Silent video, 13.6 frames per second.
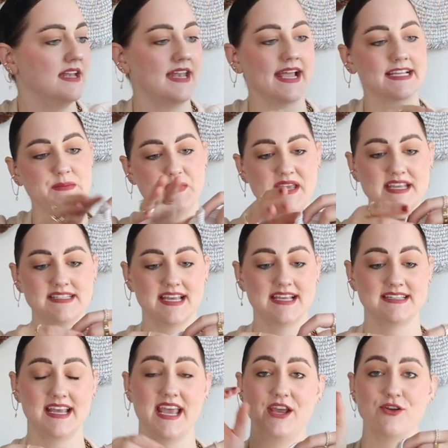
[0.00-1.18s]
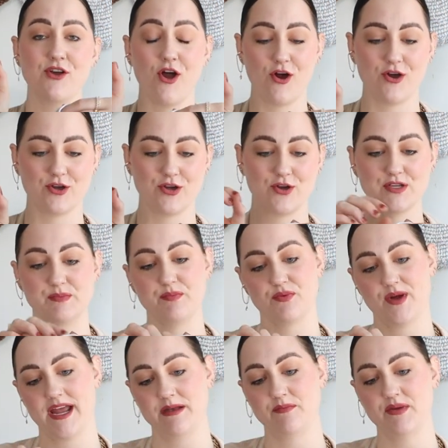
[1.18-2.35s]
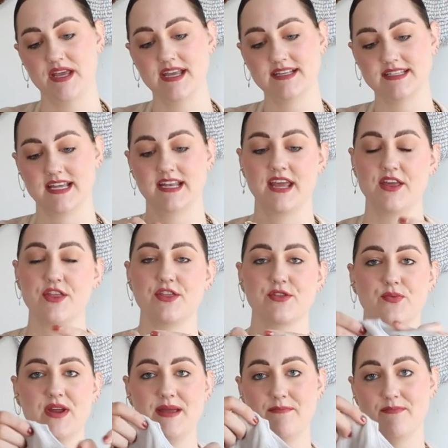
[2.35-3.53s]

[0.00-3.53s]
Next piece is a Carter's brand piece in a three